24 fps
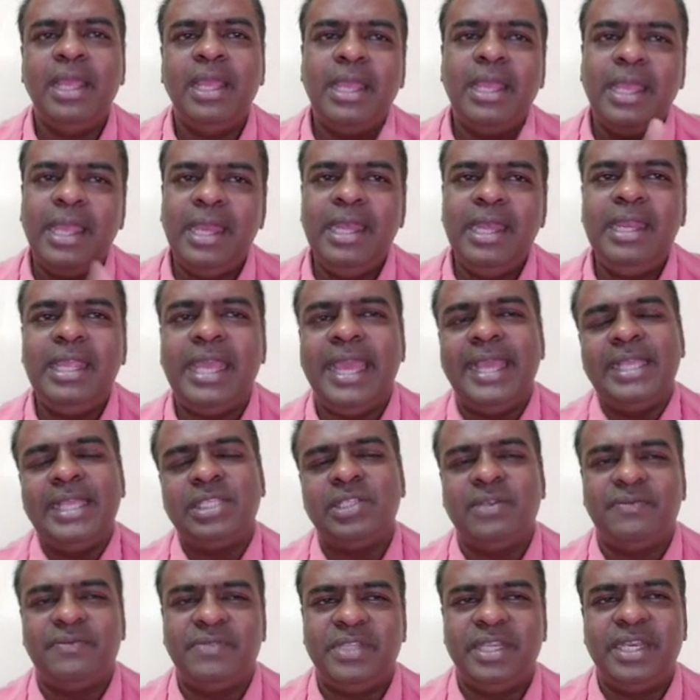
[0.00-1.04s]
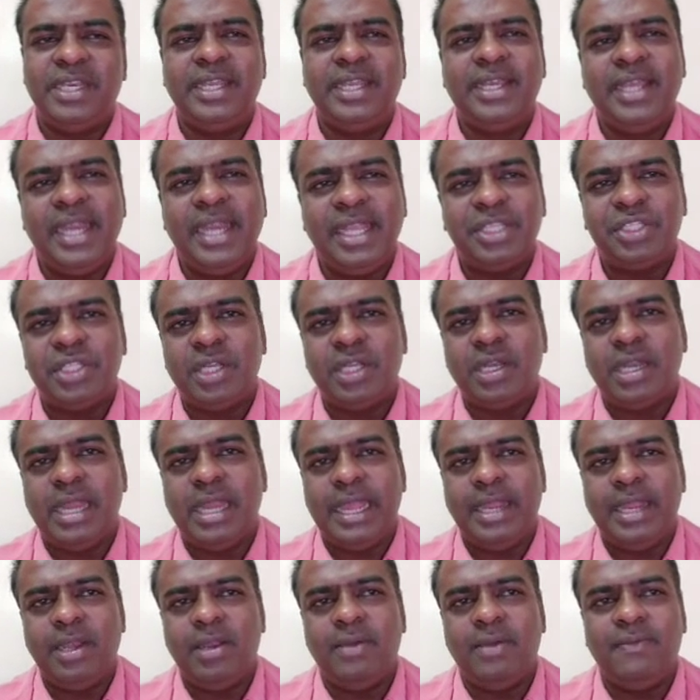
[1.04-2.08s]
in case of the regression
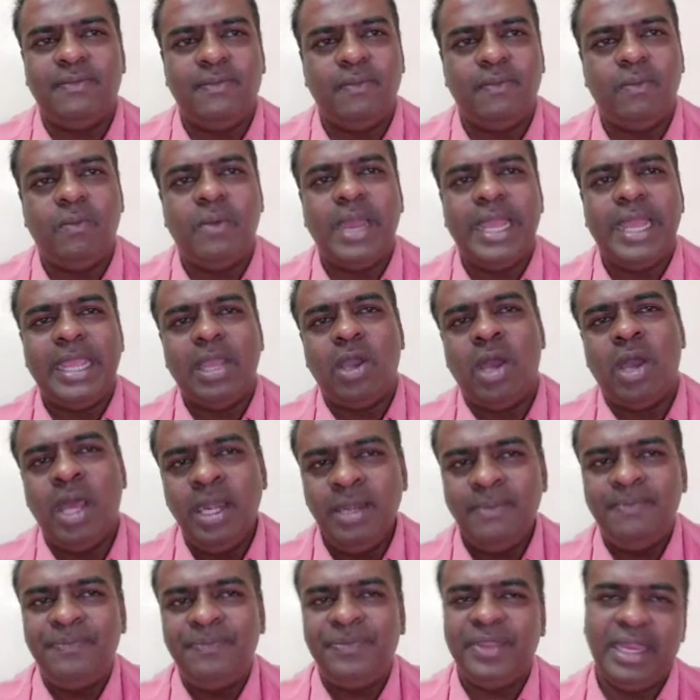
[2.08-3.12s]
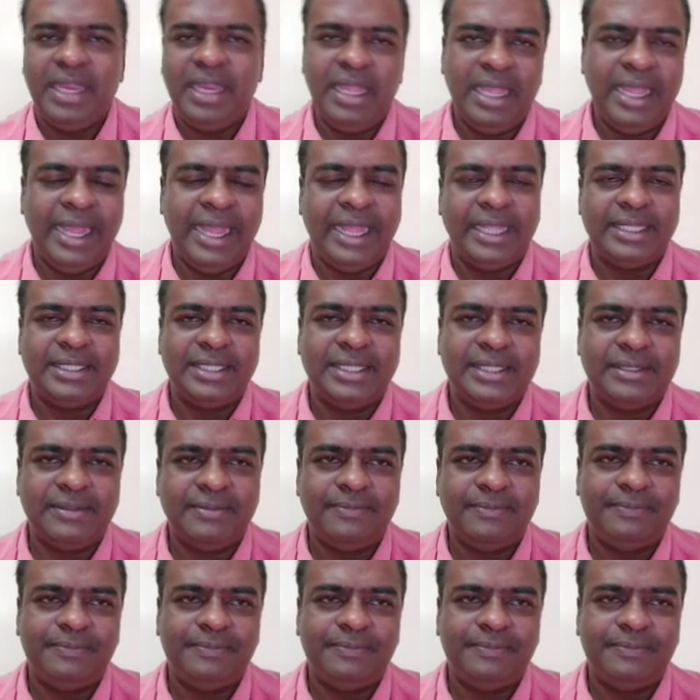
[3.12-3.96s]
line of y on x.